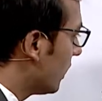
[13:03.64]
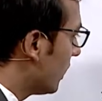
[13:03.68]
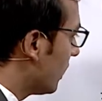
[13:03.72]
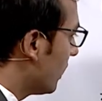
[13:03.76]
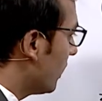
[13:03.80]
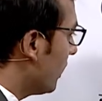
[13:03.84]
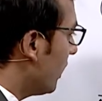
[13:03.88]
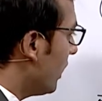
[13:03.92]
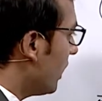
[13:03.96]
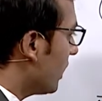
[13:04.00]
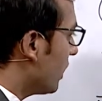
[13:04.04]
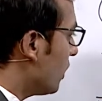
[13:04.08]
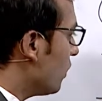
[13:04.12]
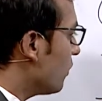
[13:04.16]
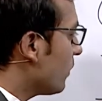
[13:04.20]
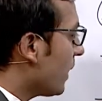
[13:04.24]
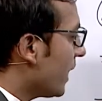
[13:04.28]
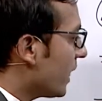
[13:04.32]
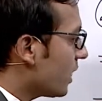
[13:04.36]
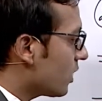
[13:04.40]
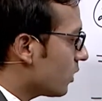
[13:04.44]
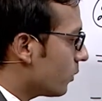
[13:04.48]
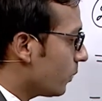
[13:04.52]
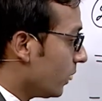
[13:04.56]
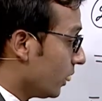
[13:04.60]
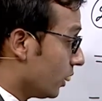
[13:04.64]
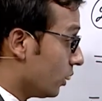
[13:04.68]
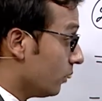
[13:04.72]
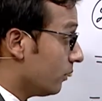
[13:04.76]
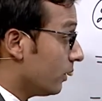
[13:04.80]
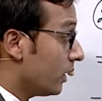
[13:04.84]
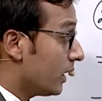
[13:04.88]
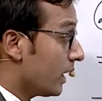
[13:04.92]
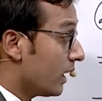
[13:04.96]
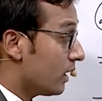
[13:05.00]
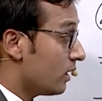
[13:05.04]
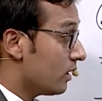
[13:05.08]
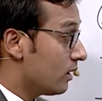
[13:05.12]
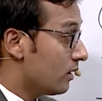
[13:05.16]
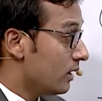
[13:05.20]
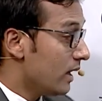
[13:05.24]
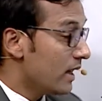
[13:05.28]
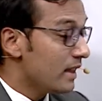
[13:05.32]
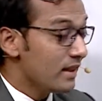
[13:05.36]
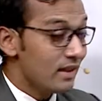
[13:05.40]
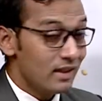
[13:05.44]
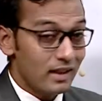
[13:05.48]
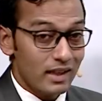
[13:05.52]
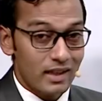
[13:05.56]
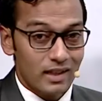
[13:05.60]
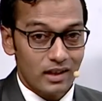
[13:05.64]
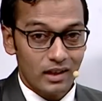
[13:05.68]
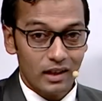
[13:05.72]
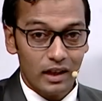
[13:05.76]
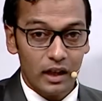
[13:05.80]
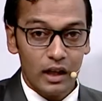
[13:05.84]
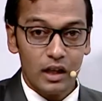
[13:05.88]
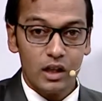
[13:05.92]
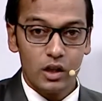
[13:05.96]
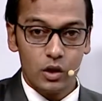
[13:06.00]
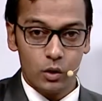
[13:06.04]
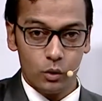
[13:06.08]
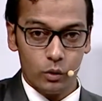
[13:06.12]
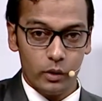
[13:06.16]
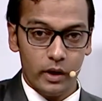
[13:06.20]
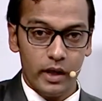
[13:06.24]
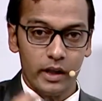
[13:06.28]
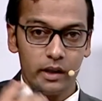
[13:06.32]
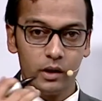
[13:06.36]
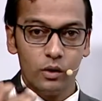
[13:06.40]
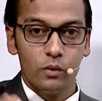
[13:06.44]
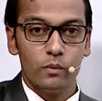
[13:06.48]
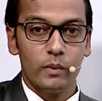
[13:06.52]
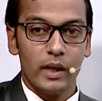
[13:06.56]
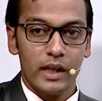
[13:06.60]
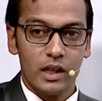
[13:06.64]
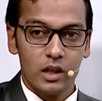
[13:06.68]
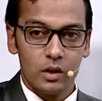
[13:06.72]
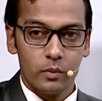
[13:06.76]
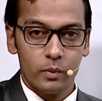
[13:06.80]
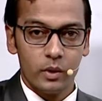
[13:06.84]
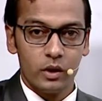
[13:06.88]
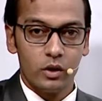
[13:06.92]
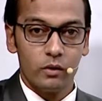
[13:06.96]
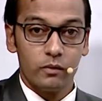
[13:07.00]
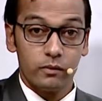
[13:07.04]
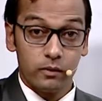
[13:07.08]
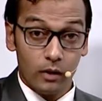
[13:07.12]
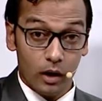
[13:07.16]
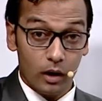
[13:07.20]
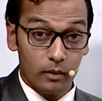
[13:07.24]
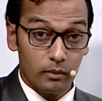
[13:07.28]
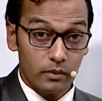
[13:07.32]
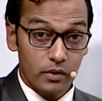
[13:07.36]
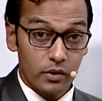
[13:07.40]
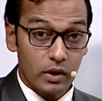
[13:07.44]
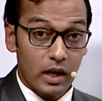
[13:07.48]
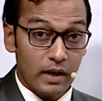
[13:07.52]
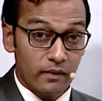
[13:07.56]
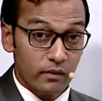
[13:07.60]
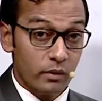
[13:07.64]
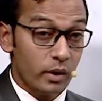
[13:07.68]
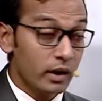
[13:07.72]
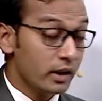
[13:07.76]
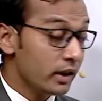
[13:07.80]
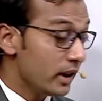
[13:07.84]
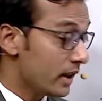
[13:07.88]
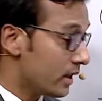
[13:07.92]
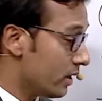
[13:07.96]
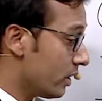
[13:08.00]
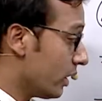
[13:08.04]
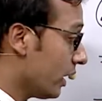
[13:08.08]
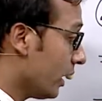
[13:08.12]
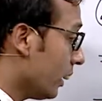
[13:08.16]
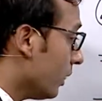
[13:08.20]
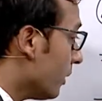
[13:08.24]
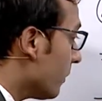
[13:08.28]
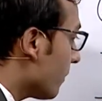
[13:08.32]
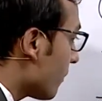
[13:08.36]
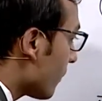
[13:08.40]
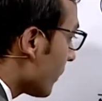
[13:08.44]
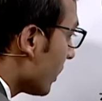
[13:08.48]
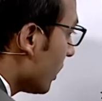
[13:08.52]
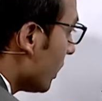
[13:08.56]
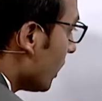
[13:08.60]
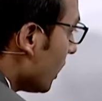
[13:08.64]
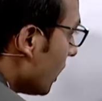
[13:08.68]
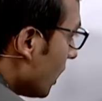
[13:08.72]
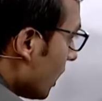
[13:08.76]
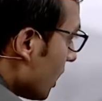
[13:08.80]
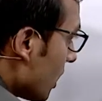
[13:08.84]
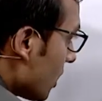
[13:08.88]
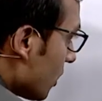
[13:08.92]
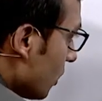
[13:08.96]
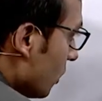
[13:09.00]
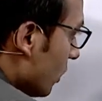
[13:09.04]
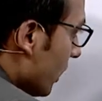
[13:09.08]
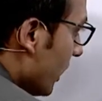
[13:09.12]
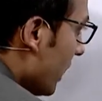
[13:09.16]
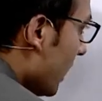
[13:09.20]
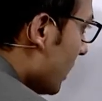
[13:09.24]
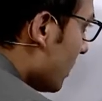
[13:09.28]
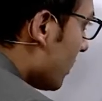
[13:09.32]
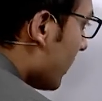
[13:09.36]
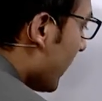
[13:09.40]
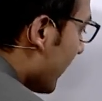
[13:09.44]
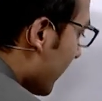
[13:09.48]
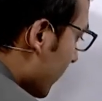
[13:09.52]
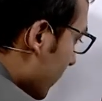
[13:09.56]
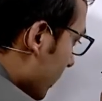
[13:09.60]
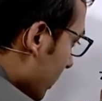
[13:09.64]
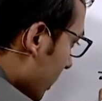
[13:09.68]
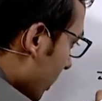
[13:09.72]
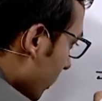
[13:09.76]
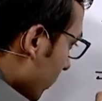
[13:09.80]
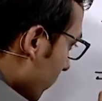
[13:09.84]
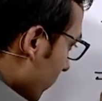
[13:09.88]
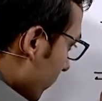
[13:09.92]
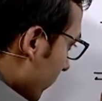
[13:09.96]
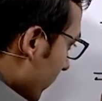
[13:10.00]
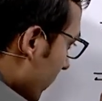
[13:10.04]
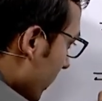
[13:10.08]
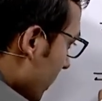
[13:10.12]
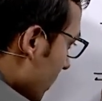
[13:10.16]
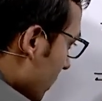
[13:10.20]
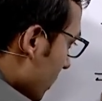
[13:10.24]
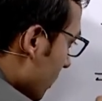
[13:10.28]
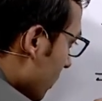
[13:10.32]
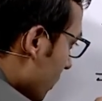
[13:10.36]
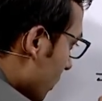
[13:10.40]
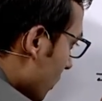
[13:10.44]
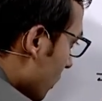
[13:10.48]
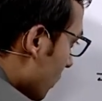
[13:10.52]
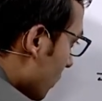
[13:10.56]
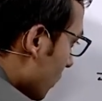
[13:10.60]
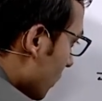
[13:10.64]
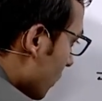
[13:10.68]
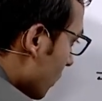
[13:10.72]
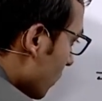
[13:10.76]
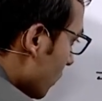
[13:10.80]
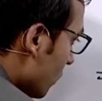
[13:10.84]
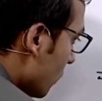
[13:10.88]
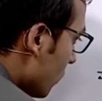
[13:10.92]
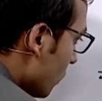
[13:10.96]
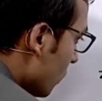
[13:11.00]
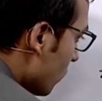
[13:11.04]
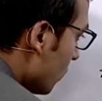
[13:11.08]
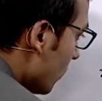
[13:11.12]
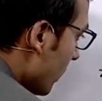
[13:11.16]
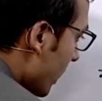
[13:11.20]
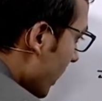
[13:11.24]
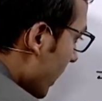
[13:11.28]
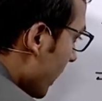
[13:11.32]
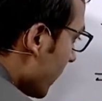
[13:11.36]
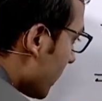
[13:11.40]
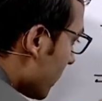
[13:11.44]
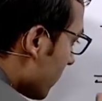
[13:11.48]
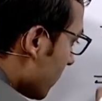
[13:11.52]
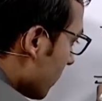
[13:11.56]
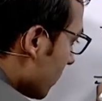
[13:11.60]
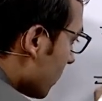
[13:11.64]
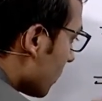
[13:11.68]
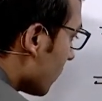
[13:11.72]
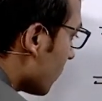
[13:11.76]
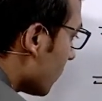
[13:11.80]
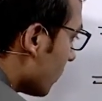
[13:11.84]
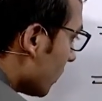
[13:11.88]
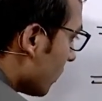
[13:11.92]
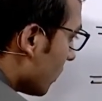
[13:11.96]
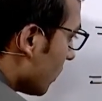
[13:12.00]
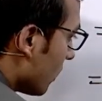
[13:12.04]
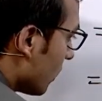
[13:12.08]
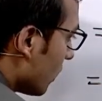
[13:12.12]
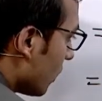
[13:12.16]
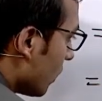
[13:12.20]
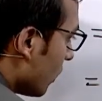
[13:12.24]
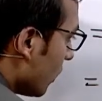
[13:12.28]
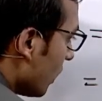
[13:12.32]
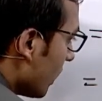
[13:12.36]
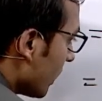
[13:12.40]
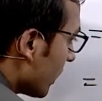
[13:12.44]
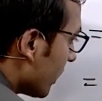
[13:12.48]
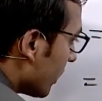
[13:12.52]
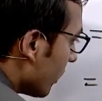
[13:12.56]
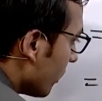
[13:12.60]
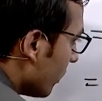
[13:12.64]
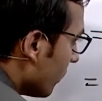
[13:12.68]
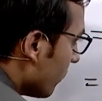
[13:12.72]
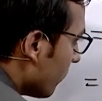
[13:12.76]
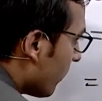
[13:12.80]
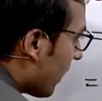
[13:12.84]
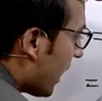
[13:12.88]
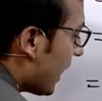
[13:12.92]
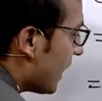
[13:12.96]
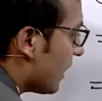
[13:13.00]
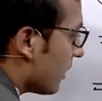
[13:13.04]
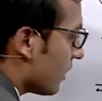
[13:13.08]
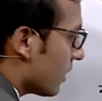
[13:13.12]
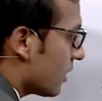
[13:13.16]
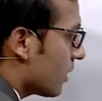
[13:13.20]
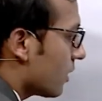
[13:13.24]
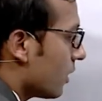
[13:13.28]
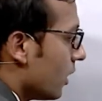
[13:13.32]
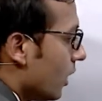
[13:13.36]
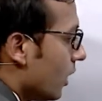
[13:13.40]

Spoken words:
a cube minus b cube. We can change this into a cube minus b cube form. So I am doing this here. So 8x cube is 2x whole cube minus